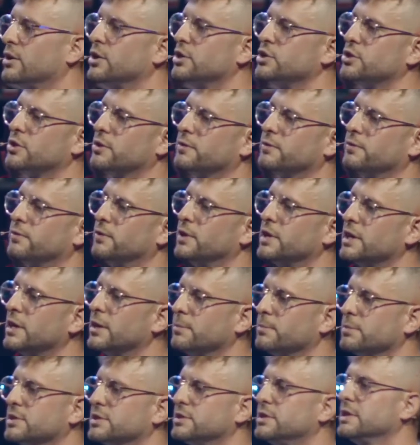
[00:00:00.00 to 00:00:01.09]
is your
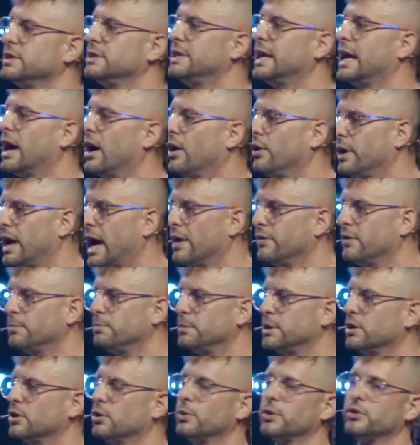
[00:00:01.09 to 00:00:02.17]
freedom. Sit down, have a
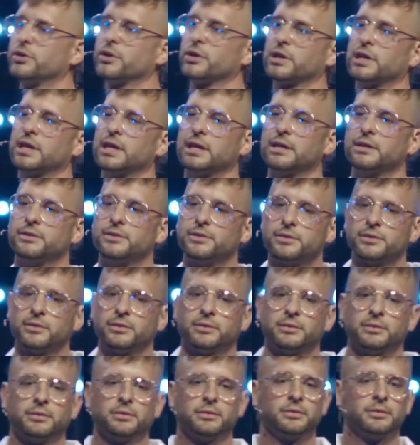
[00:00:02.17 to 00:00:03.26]
meal with your kids.
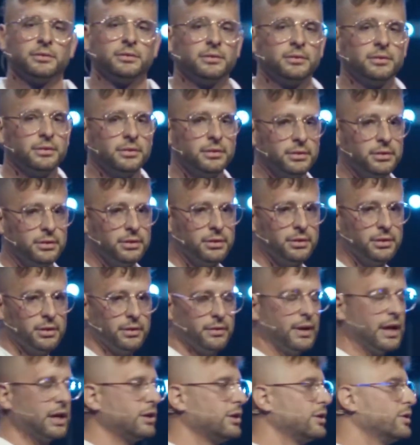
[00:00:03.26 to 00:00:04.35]

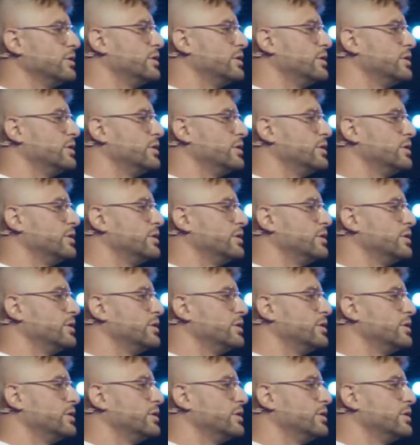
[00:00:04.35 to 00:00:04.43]
Thank you,